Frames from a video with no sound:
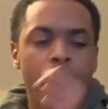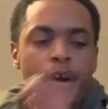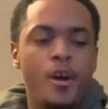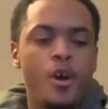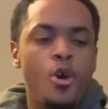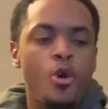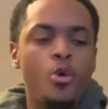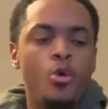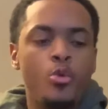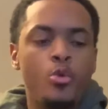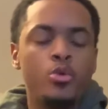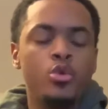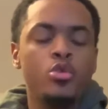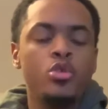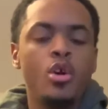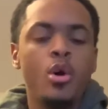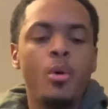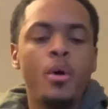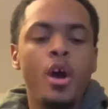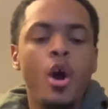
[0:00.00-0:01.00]
who, you
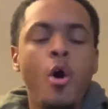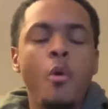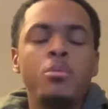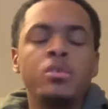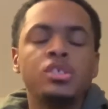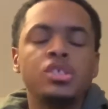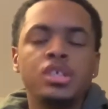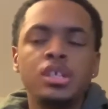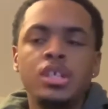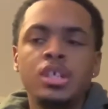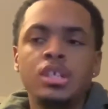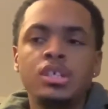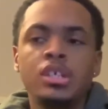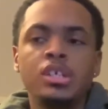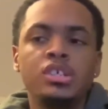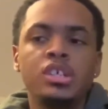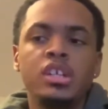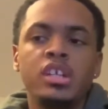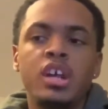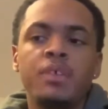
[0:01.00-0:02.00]
know, overseas
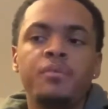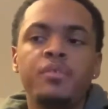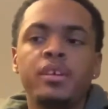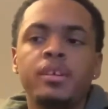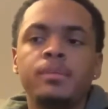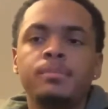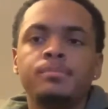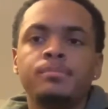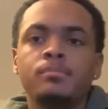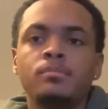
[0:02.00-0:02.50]
it's a different